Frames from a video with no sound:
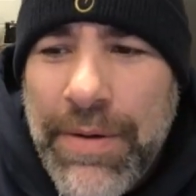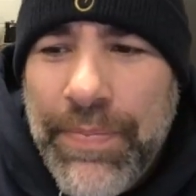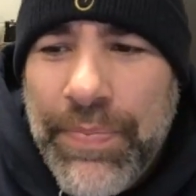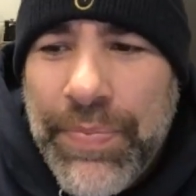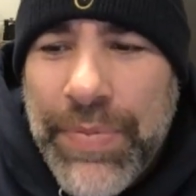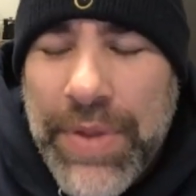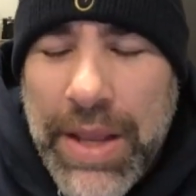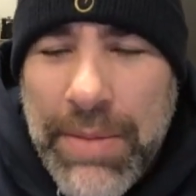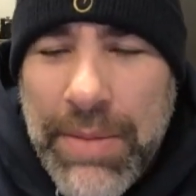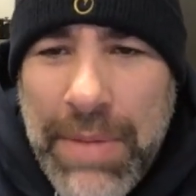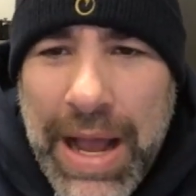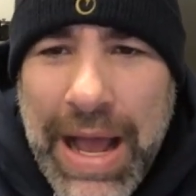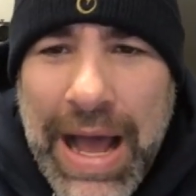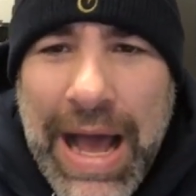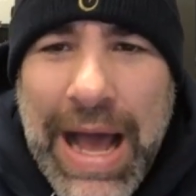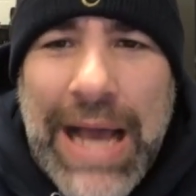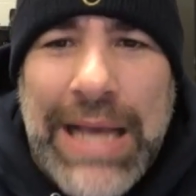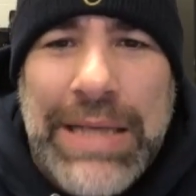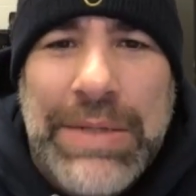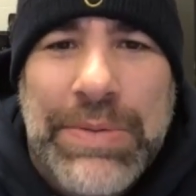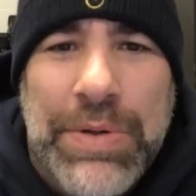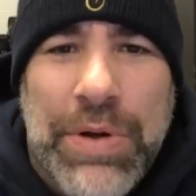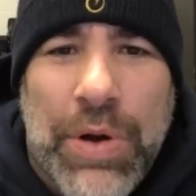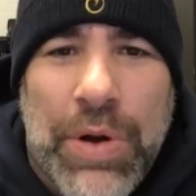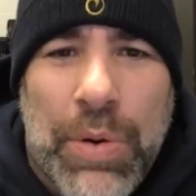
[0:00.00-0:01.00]
if my
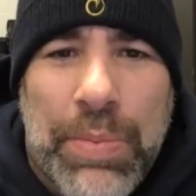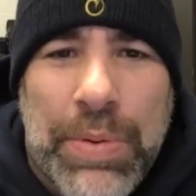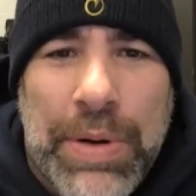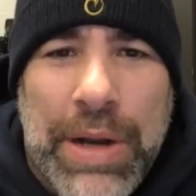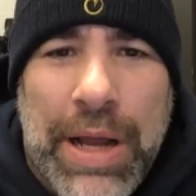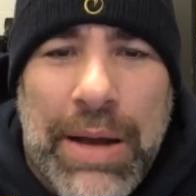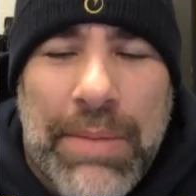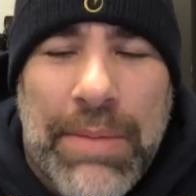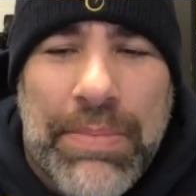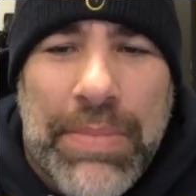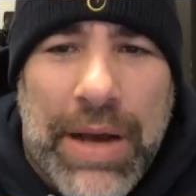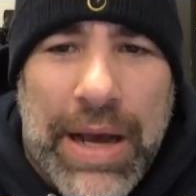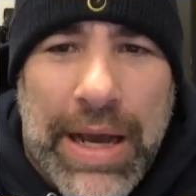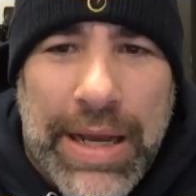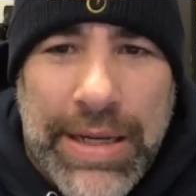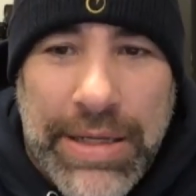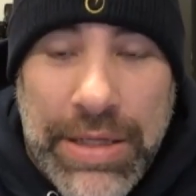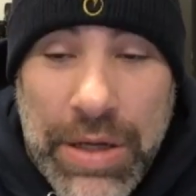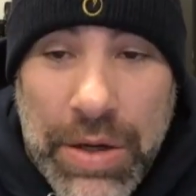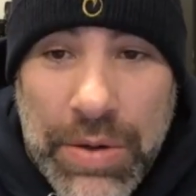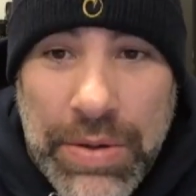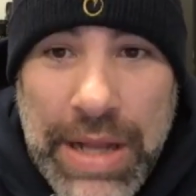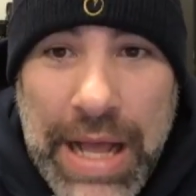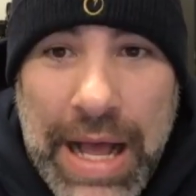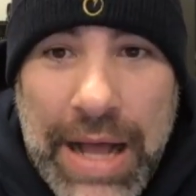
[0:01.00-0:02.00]
eyes would open up, I'd
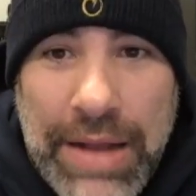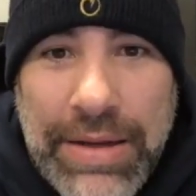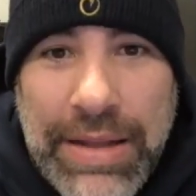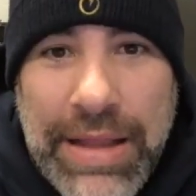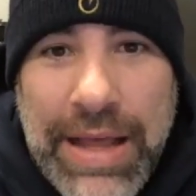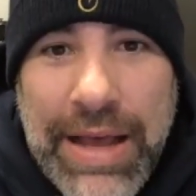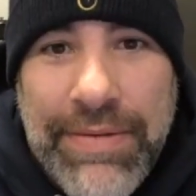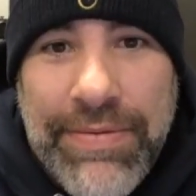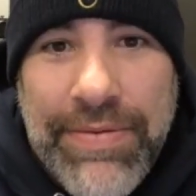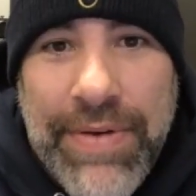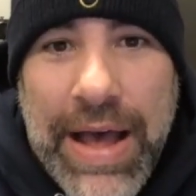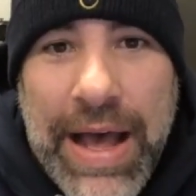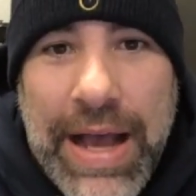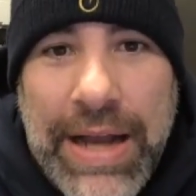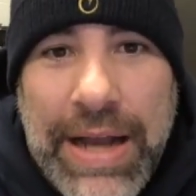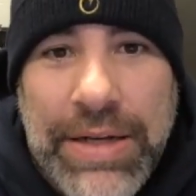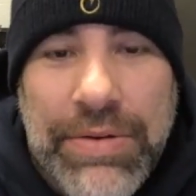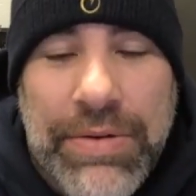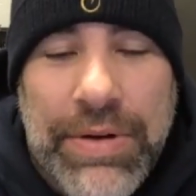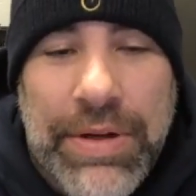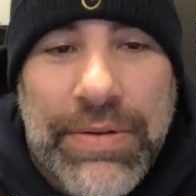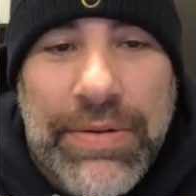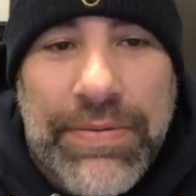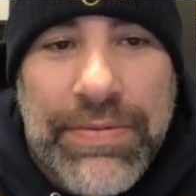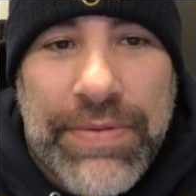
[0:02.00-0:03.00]
go down to that
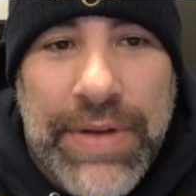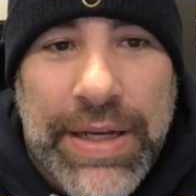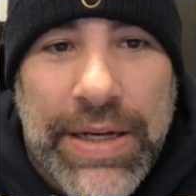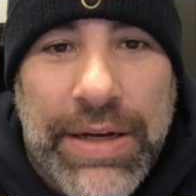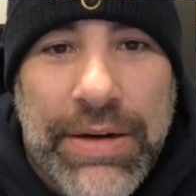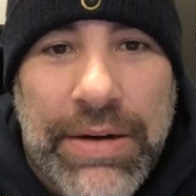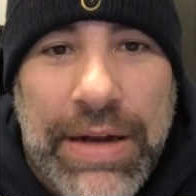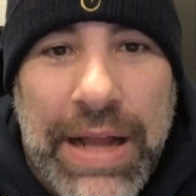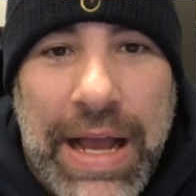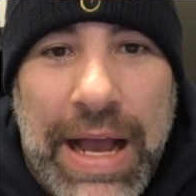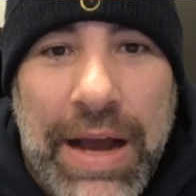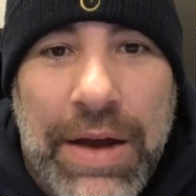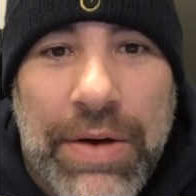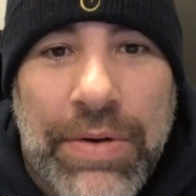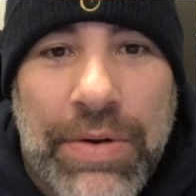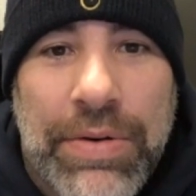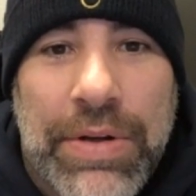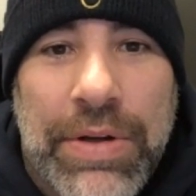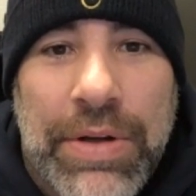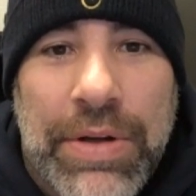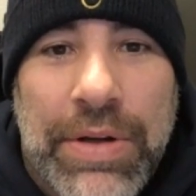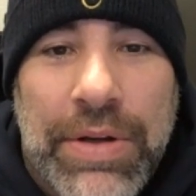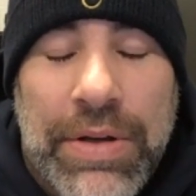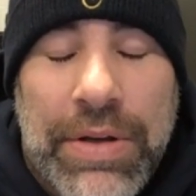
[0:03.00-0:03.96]
factory, figure it out.